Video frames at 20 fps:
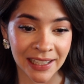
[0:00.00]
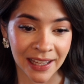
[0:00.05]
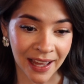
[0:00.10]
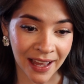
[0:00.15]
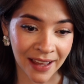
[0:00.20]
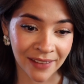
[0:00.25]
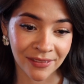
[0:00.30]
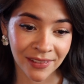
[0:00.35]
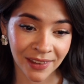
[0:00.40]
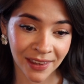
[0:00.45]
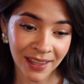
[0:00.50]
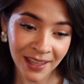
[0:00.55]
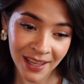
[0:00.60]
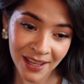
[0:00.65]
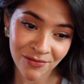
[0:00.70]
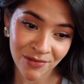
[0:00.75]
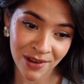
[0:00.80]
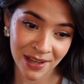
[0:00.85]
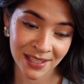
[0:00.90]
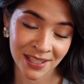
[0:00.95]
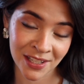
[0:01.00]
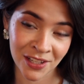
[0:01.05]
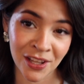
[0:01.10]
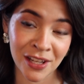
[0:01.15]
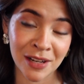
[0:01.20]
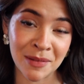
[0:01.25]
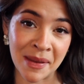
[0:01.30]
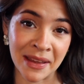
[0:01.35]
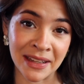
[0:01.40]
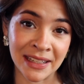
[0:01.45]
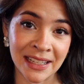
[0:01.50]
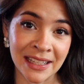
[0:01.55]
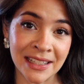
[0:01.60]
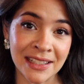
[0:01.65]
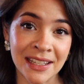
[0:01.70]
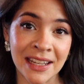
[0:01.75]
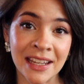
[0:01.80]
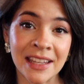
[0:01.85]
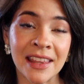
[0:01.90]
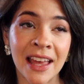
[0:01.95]
I feel like I'd waste a lot of
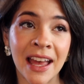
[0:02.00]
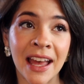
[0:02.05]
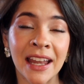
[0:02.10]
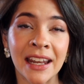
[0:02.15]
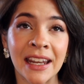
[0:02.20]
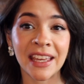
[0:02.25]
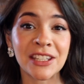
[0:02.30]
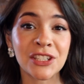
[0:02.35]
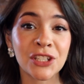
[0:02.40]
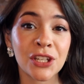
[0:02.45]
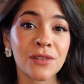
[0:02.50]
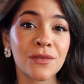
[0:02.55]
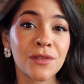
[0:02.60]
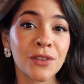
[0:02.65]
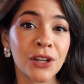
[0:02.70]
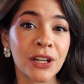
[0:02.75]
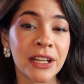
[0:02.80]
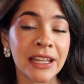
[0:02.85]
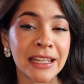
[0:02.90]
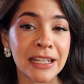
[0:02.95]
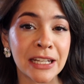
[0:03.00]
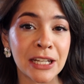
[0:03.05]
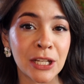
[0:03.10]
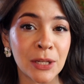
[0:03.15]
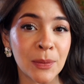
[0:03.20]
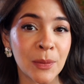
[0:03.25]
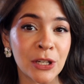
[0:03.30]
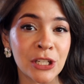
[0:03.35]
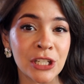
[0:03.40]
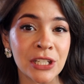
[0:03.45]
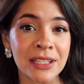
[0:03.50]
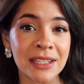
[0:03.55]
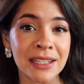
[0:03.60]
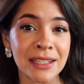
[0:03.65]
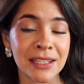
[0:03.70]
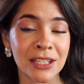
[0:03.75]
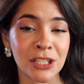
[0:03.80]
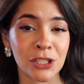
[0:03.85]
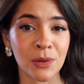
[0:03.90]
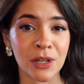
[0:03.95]
band-aids like that. It's good for in an emergency
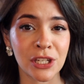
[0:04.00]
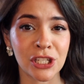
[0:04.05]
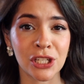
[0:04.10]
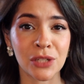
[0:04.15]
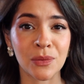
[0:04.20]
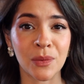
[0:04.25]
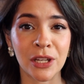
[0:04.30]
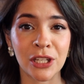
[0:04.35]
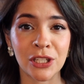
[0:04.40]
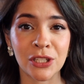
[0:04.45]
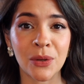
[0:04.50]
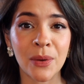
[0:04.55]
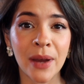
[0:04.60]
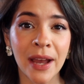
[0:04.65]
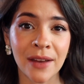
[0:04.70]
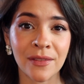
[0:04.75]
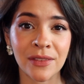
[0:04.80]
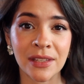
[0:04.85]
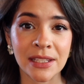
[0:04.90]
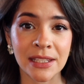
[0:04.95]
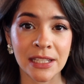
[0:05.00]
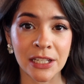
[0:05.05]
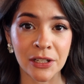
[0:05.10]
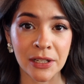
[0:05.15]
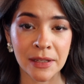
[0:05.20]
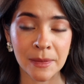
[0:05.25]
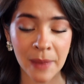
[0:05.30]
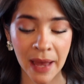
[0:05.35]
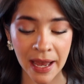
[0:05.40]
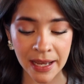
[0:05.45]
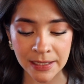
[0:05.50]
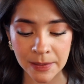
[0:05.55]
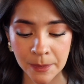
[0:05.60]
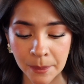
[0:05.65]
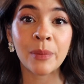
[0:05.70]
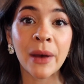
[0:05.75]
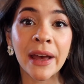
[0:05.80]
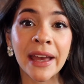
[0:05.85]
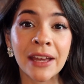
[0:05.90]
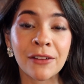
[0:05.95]
situation where you don't have these earring backs,
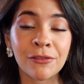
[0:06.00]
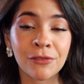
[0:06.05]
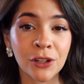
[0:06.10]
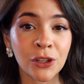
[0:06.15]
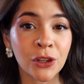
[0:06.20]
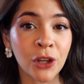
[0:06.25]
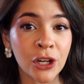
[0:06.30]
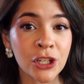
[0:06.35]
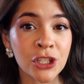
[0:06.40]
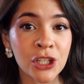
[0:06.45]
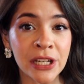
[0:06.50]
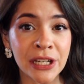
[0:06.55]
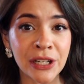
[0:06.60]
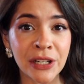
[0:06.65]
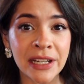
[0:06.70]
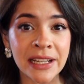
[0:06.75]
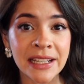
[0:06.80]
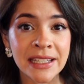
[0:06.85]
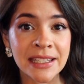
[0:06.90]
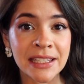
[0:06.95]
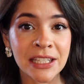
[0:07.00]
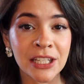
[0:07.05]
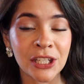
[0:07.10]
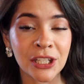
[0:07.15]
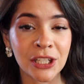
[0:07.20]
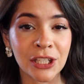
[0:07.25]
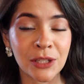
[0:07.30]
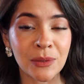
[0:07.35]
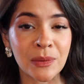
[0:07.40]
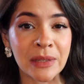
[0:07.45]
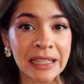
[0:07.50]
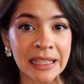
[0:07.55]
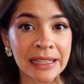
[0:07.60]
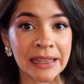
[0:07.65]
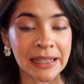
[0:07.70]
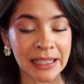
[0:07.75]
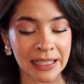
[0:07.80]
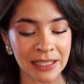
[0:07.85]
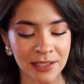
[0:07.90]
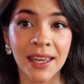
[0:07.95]
but for larger earrings, you
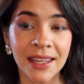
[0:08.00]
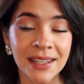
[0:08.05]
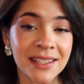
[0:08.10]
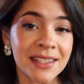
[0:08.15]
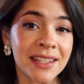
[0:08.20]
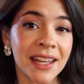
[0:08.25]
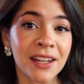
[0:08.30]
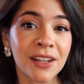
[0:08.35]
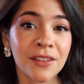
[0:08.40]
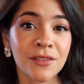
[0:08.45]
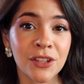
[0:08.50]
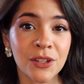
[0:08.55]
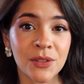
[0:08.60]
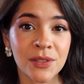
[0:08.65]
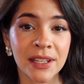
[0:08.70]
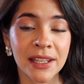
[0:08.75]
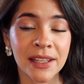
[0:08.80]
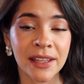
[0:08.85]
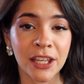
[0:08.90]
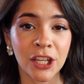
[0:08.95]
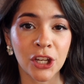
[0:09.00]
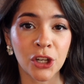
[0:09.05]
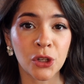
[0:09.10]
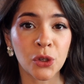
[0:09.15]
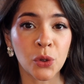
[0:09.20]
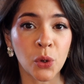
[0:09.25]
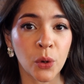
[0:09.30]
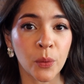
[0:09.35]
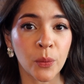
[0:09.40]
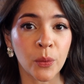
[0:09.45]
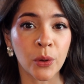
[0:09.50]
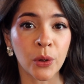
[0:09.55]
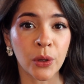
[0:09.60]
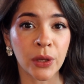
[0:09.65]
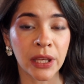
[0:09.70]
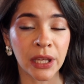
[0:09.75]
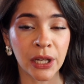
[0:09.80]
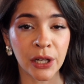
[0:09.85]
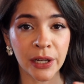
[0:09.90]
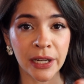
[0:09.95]
need these. Instead of using like your normal
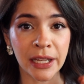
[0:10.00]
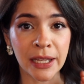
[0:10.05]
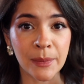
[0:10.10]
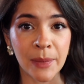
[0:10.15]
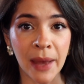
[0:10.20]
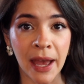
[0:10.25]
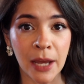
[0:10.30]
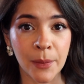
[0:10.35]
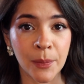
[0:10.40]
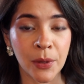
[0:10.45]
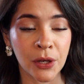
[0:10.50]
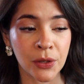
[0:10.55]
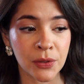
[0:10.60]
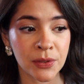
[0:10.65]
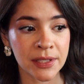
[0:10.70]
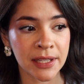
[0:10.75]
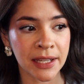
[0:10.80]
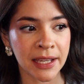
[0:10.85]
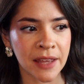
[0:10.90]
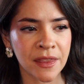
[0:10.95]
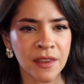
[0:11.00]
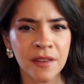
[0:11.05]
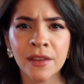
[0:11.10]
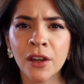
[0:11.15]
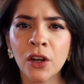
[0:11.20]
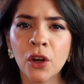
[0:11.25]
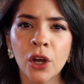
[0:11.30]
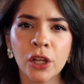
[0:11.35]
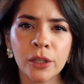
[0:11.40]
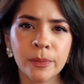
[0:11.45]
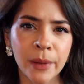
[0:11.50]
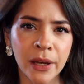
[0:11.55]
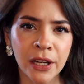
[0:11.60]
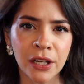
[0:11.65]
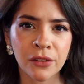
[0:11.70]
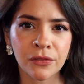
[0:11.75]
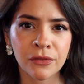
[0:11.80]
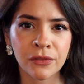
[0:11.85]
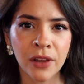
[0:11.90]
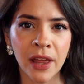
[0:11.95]
earring back posts, like I think they're called
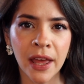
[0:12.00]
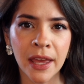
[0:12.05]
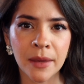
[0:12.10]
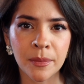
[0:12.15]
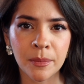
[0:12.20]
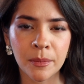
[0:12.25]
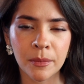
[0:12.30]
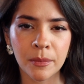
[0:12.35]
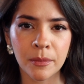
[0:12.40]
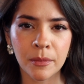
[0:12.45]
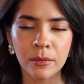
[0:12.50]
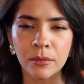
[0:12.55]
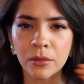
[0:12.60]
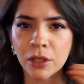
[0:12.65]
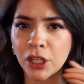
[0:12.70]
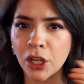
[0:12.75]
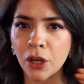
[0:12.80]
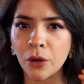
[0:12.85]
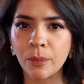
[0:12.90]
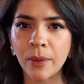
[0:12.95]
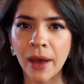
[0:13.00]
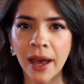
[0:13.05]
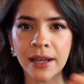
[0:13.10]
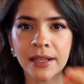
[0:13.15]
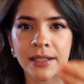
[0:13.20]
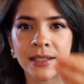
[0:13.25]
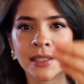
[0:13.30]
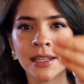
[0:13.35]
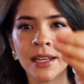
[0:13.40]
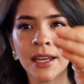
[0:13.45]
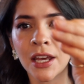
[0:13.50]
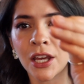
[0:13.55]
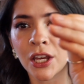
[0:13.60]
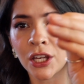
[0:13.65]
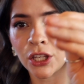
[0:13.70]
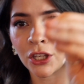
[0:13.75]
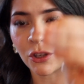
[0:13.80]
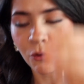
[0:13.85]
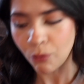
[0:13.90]
butterfly, you know, backs, you